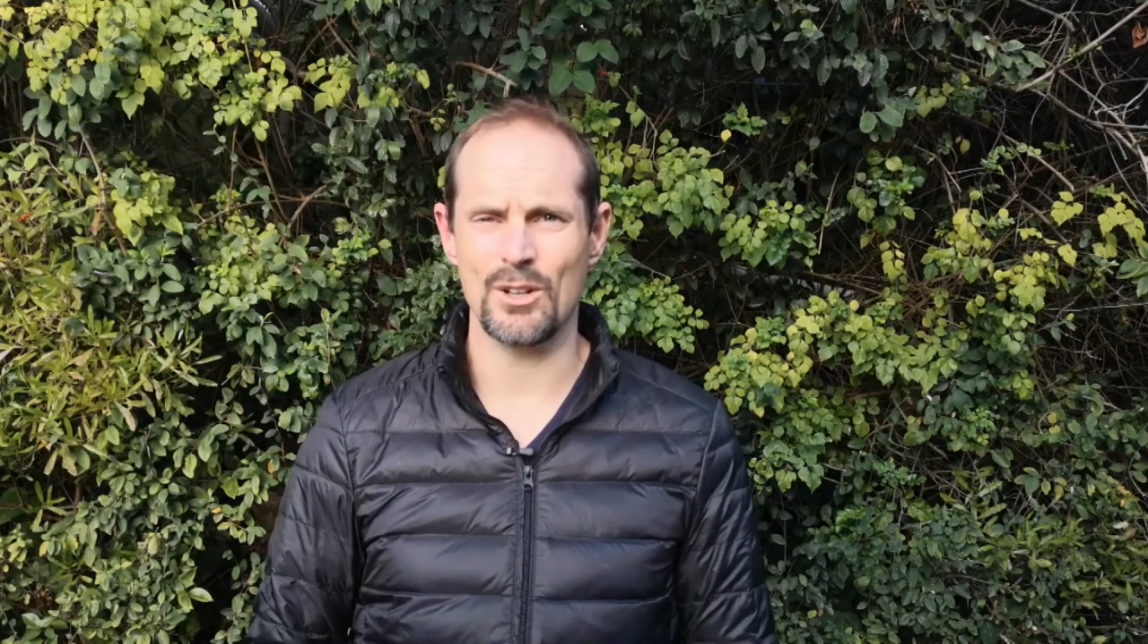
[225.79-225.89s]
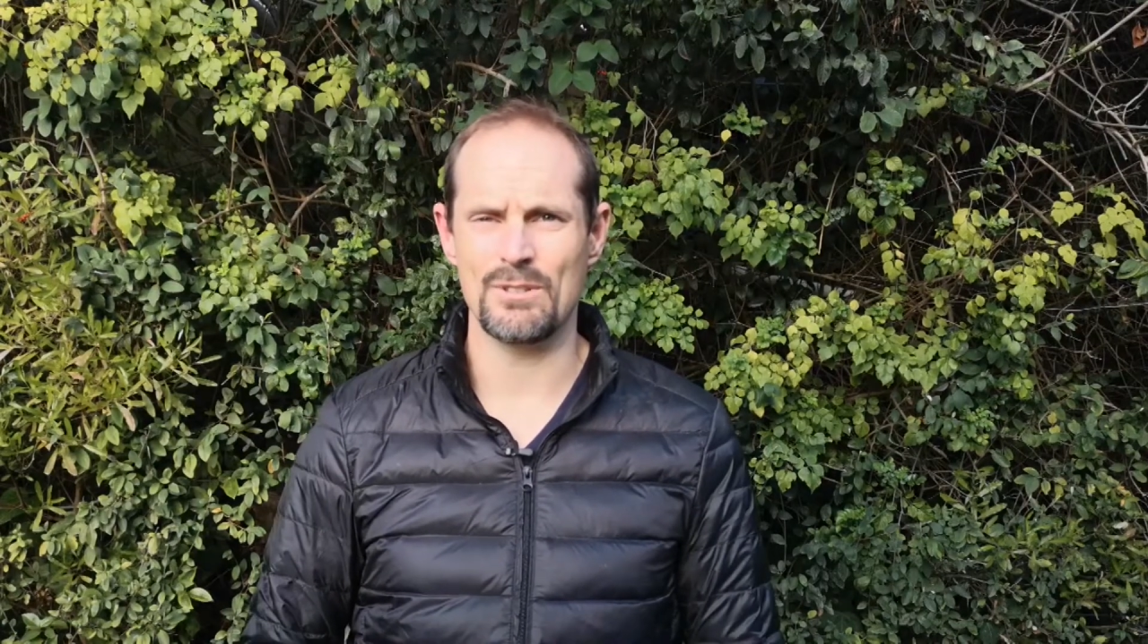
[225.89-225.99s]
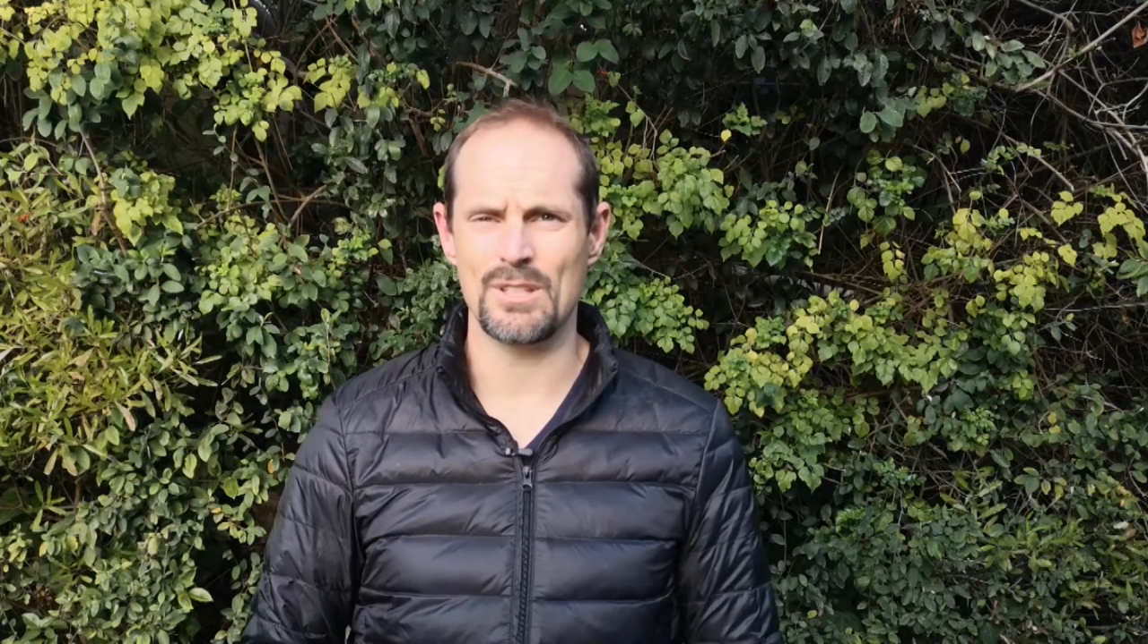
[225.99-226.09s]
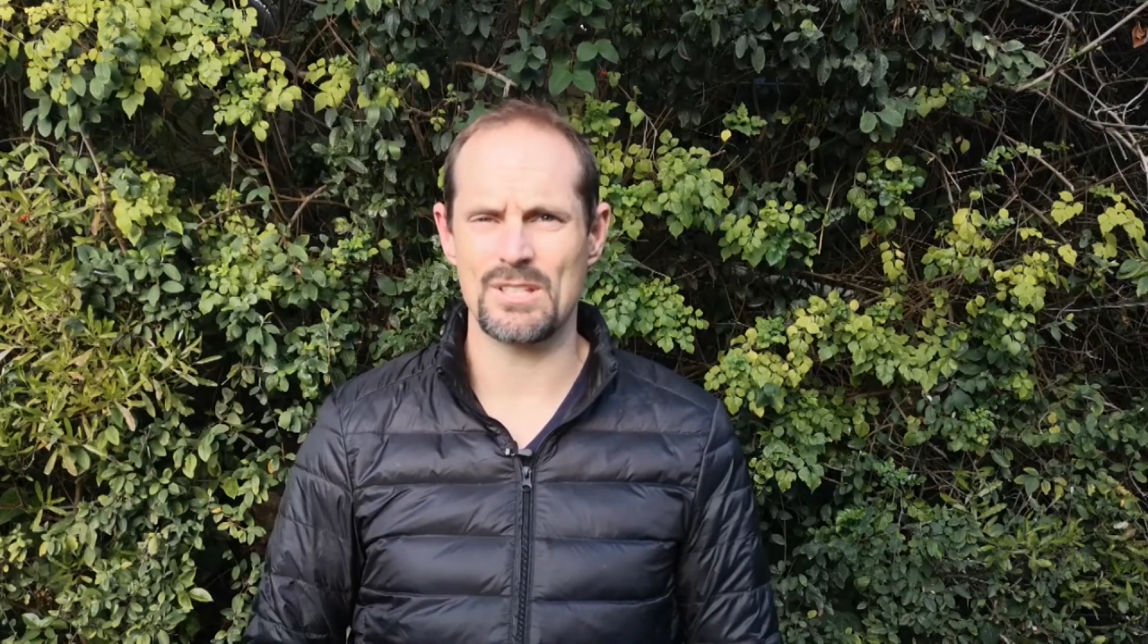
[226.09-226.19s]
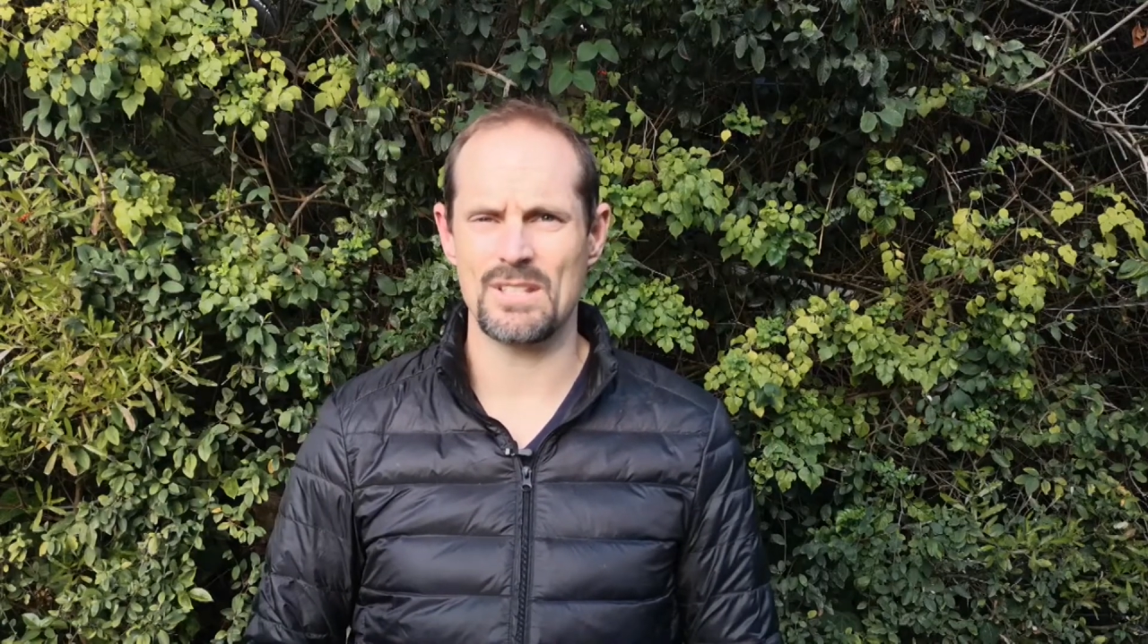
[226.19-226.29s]

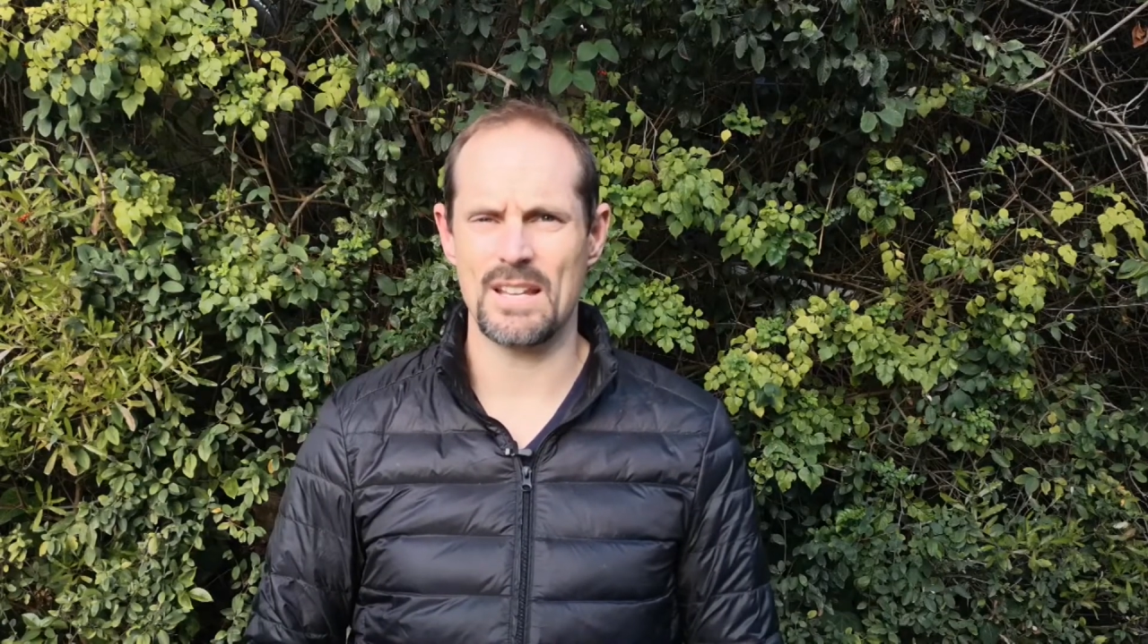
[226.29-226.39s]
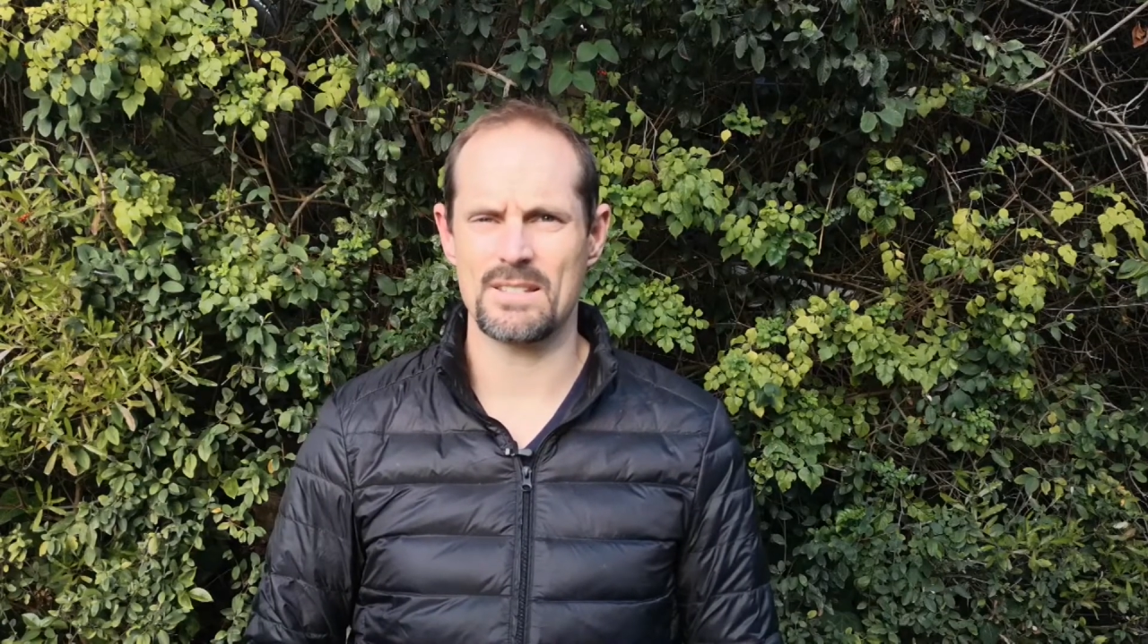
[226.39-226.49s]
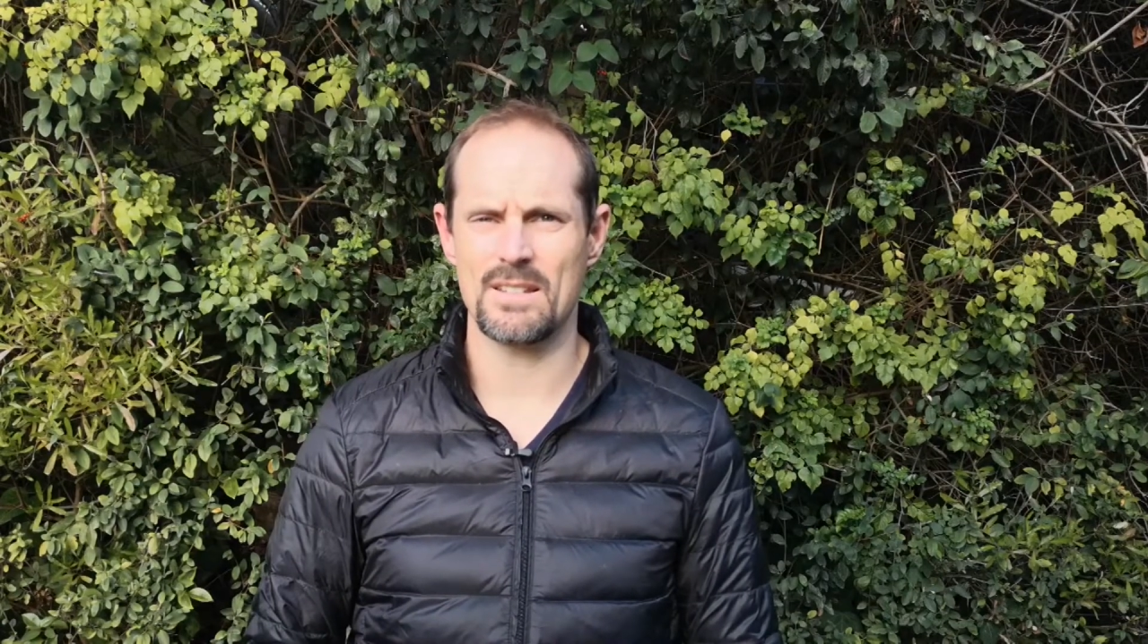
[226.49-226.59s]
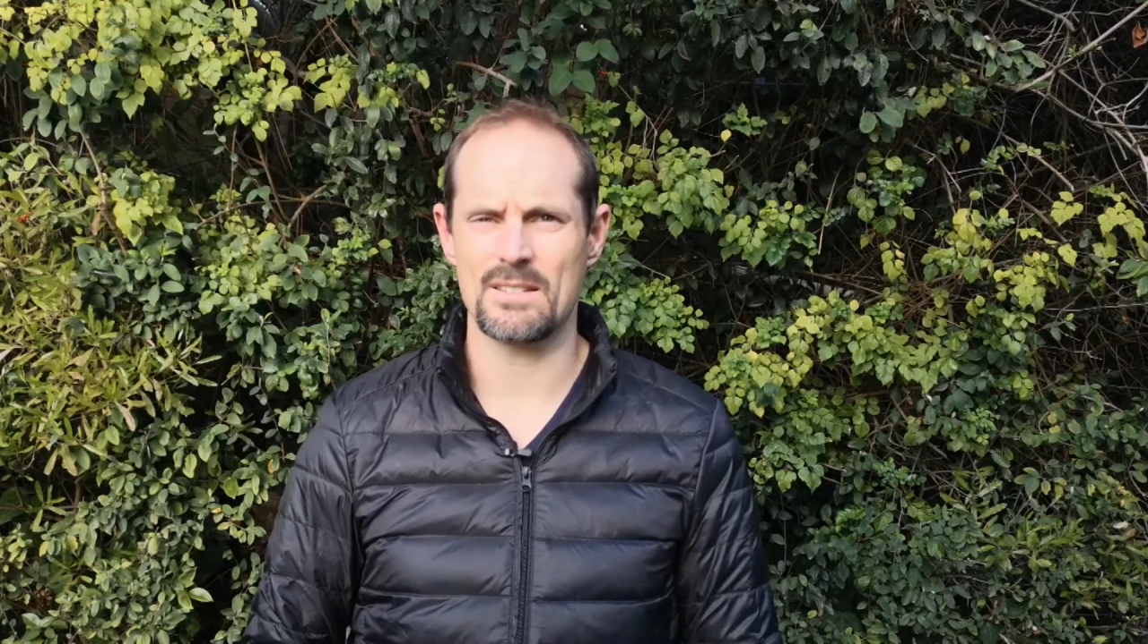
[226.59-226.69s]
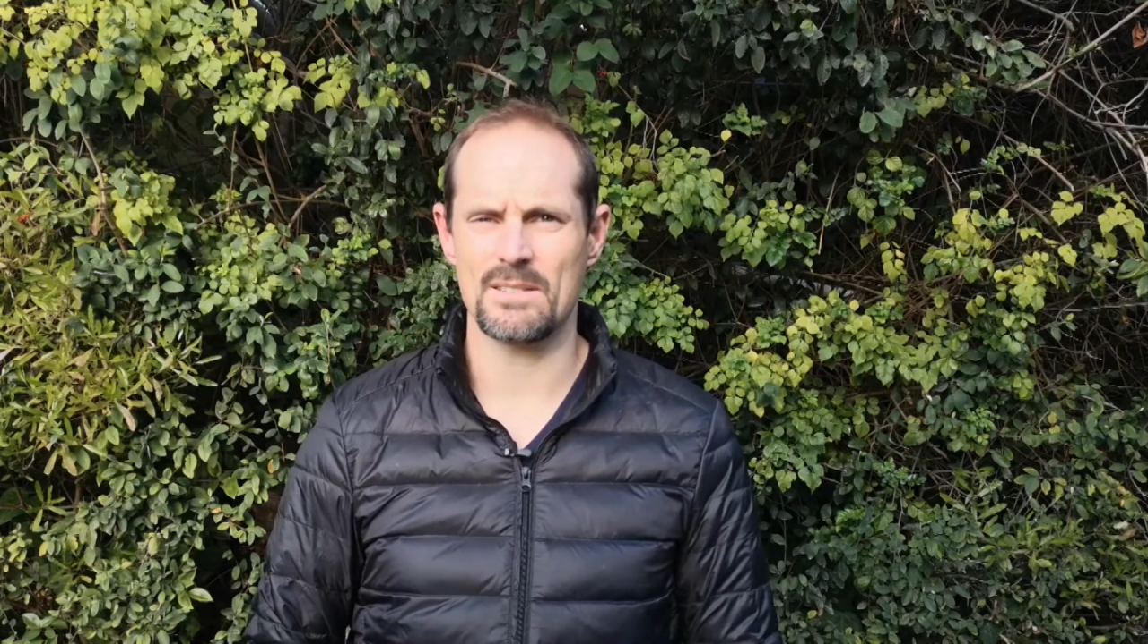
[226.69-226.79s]
over this
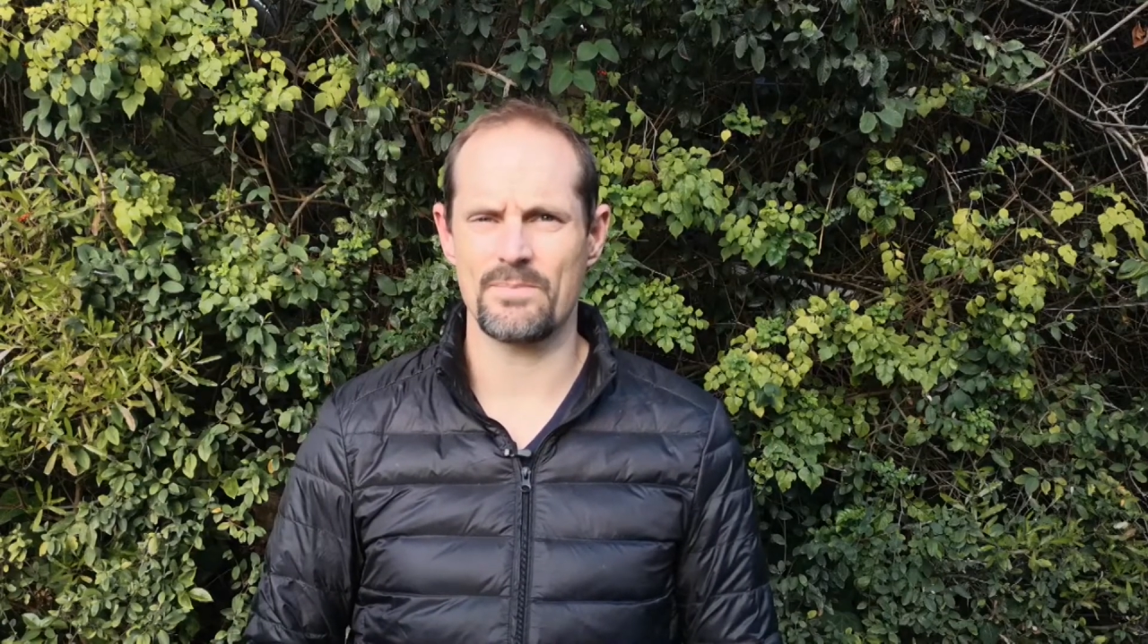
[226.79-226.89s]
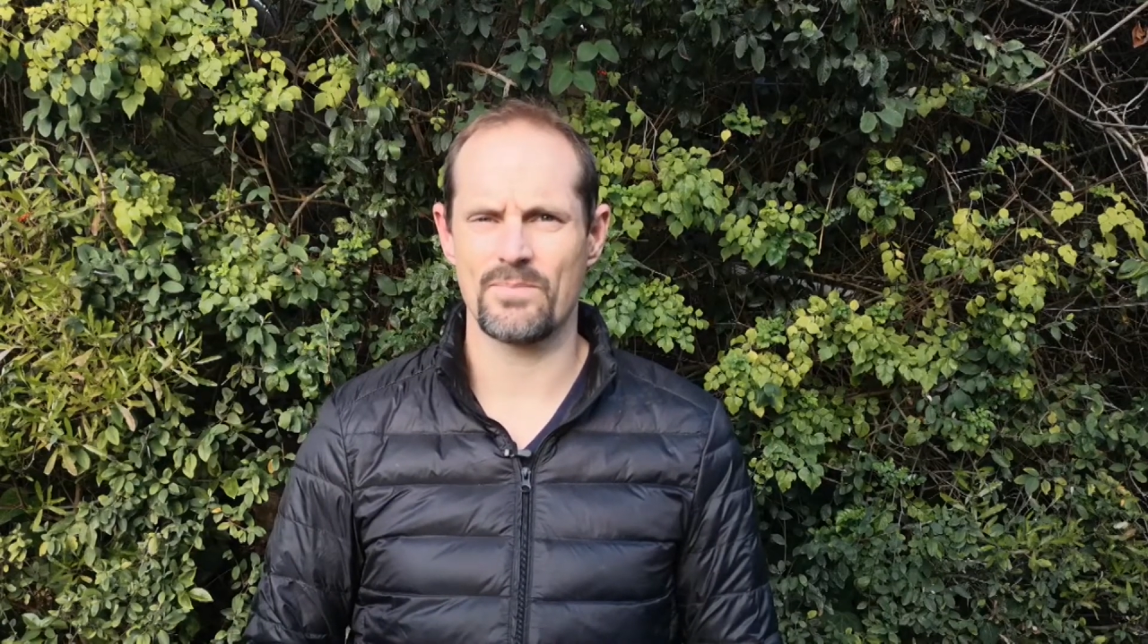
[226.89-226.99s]
next season.